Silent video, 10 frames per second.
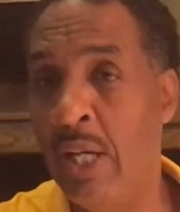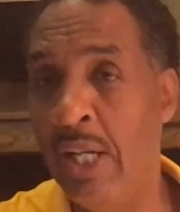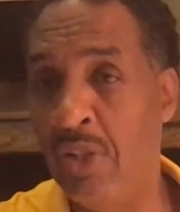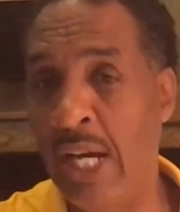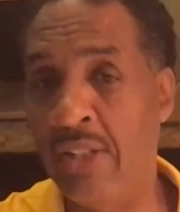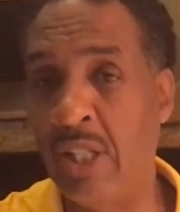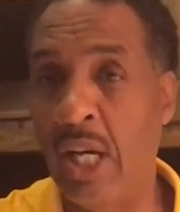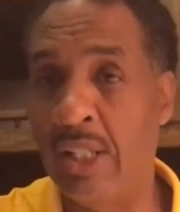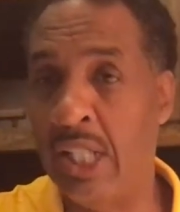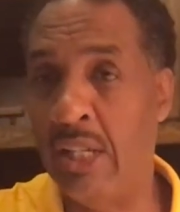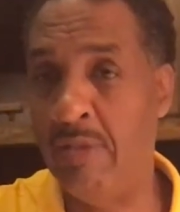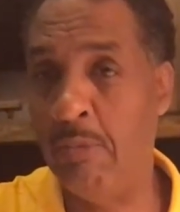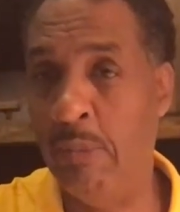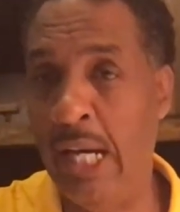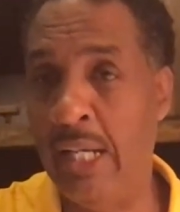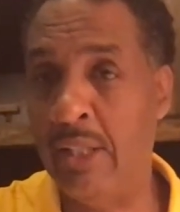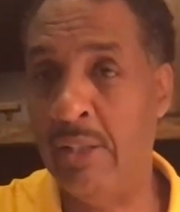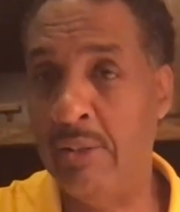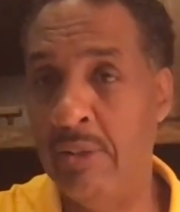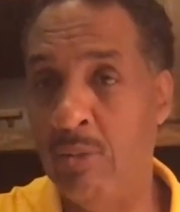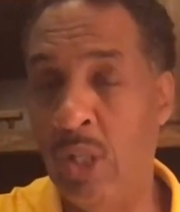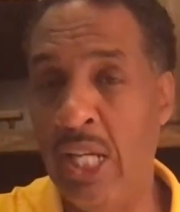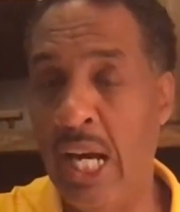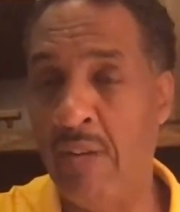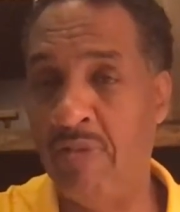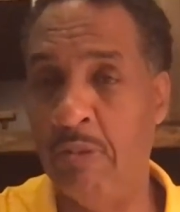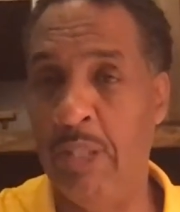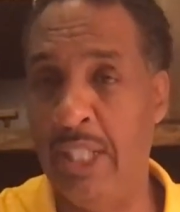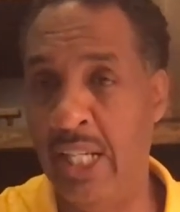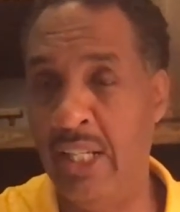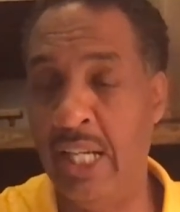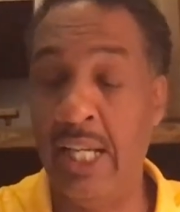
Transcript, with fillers: he's asking God to give him back what he had from the beginning.